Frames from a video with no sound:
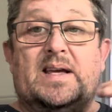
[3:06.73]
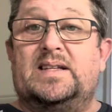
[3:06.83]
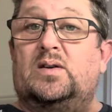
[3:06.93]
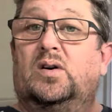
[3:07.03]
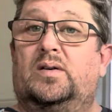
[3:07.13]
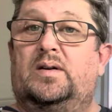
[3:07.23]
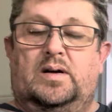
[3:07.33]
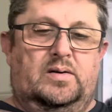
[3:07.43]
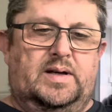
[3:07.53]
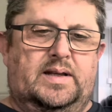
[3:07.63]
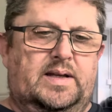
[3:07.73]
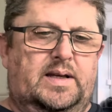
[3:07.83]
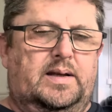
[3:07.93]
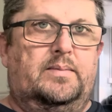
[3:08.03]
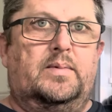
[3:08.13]
So I'll get
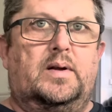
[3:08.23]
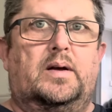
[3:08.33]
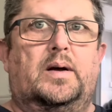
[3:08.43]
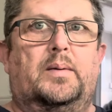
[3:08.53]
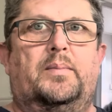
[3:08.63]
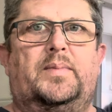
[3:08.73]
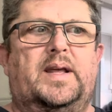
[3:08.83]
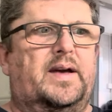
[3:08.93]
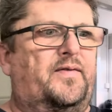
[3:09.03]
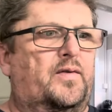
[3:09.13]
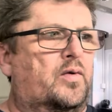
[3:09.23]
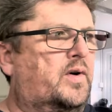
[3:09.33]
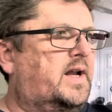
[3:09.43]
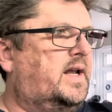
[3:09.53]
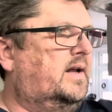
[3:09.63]
the
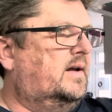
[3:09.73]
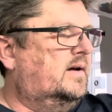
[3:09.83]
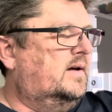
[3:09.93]
F4E